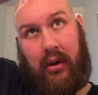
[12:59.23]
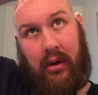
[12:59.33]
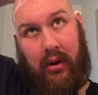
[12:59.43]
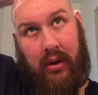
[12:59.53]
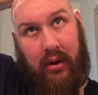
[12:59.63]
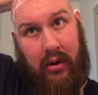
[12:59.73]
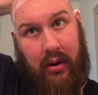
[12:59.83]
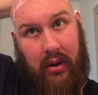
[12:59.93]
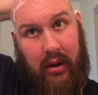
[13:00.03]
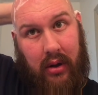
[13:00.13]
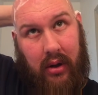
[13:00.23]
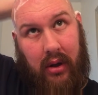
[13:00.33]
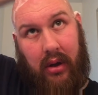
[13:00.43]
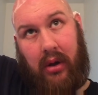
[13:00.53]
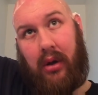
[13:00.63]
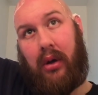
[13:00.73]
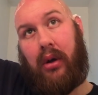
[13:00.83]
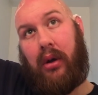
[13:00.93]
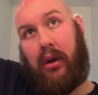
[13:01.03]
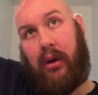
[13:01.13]

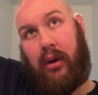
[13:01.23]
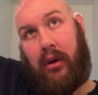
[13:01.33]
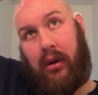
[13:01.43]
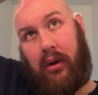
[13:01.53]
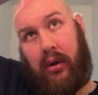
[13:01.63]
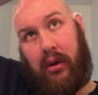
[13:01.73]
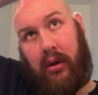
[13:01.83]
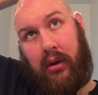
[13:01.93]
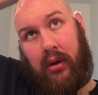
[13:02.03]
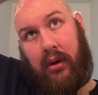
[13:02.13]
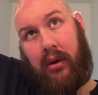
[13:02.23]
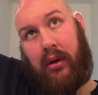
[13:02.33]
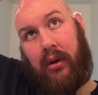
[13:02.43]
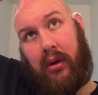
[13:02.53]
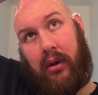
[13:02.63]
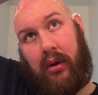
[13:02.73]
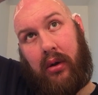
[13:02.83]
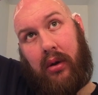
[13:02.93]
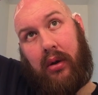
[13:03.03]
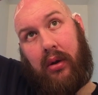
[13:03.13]

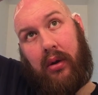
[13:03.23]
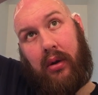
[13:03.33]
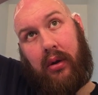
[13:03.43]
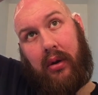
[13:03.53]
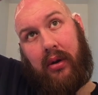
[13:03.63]
Nobody speaks.